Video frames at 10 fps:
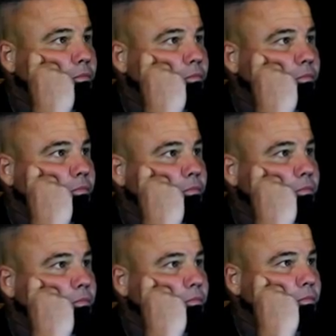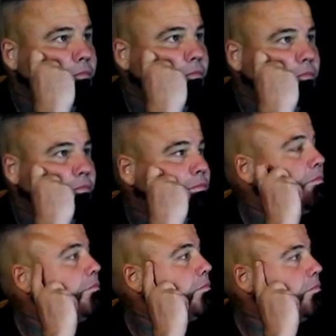
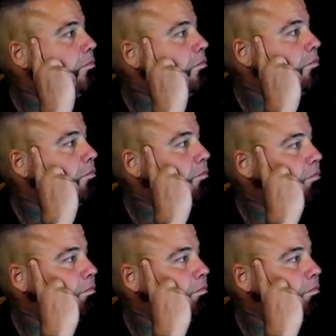No words are spoken by the person on screen.